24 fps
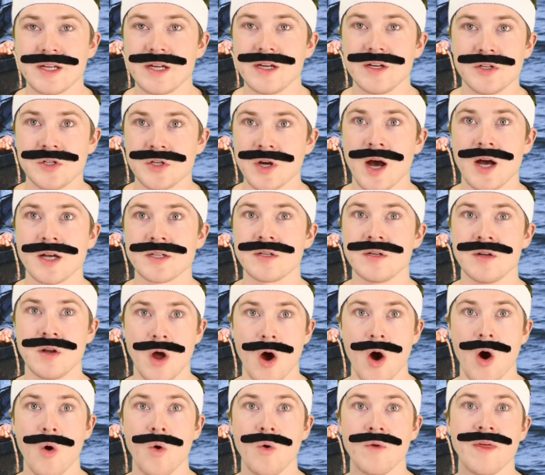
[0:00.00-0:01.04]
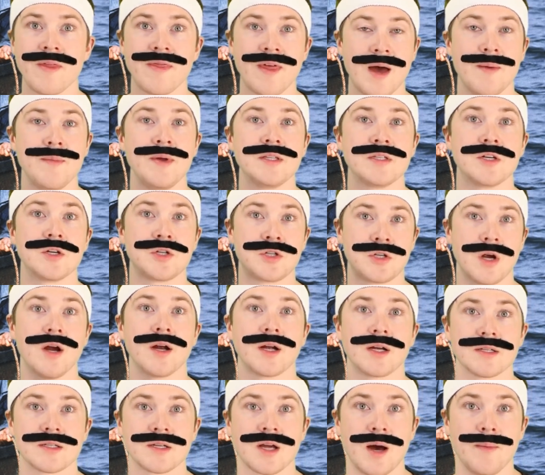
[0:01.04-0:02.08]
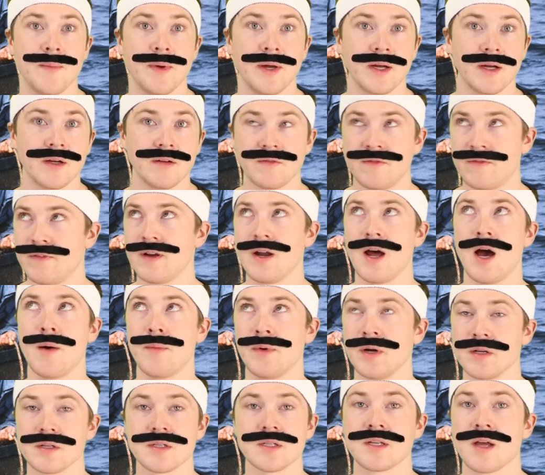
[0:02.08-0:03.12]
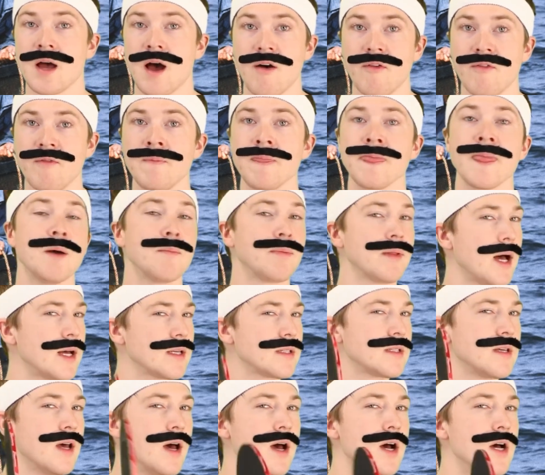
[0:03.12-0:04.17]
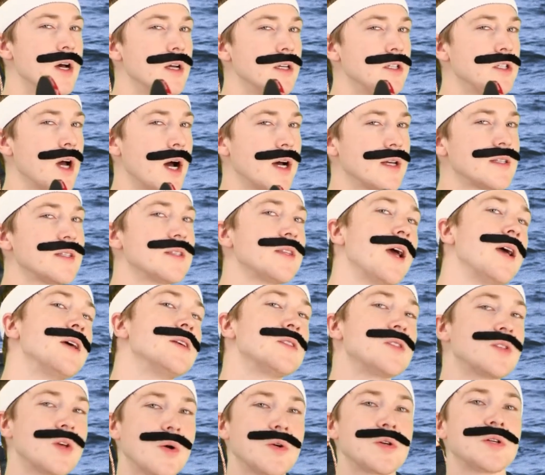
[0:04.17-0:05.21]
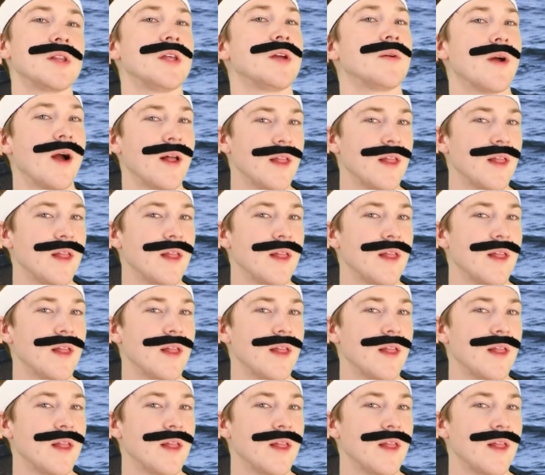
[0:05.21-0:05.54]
seen Jaws know that that means a shark is coming. Phenomenal stuff. Plus, Jaws stays socially